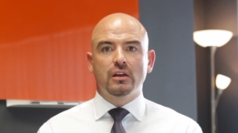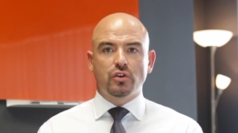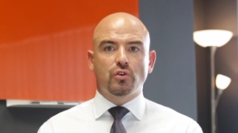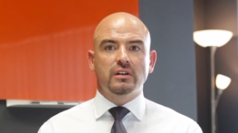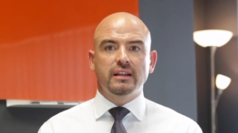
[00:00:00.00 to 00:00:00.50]

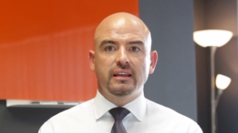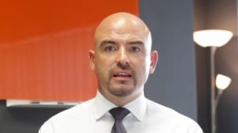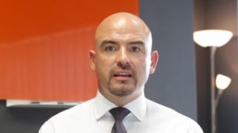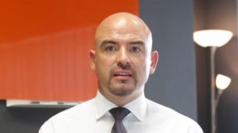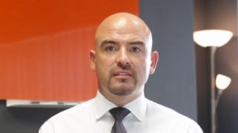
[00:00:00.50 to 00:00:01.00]
Thirdly
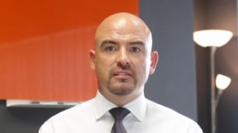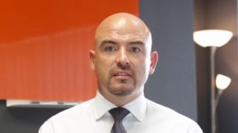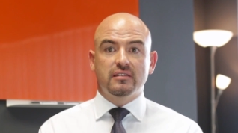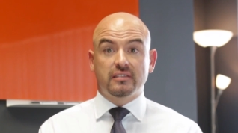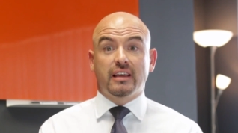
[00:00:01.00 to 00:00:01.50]
is
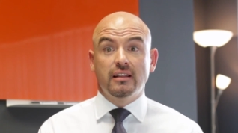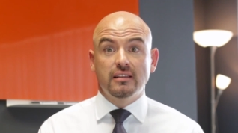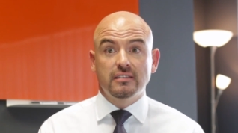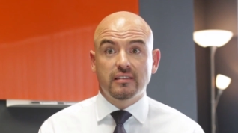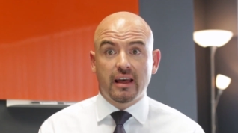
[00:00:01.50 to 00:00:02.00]

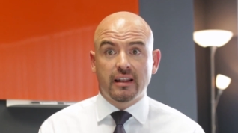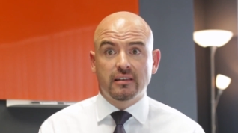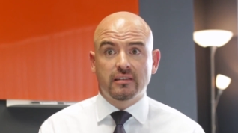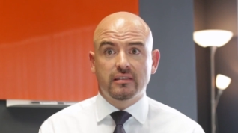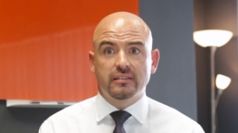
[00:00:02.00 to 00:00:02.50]
skills
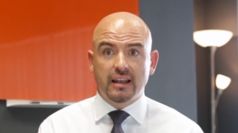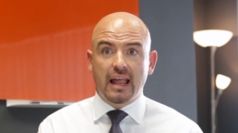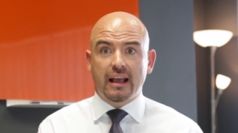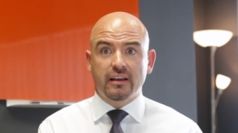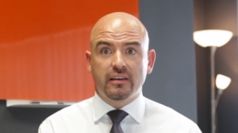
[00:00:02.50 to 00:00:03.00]
and the
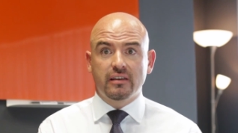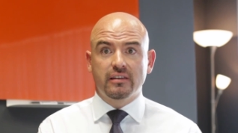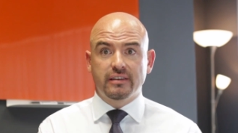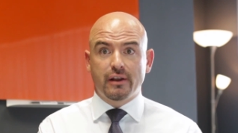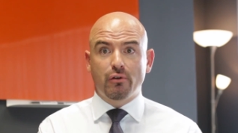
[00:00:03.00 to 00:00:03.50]
lack
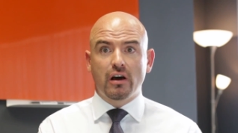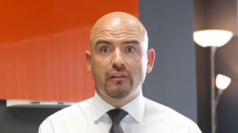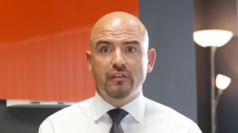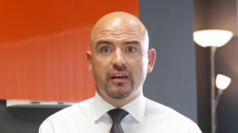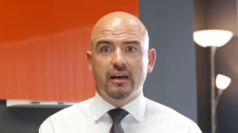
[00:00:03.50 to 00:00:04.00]

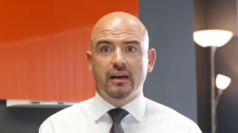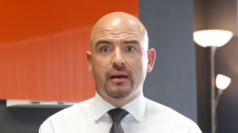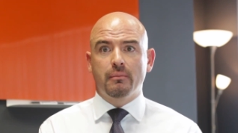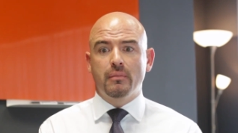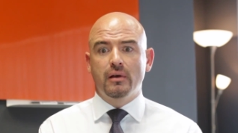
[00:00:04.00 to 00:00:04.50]
thereof
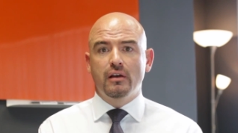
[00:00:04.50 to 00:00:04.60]
um,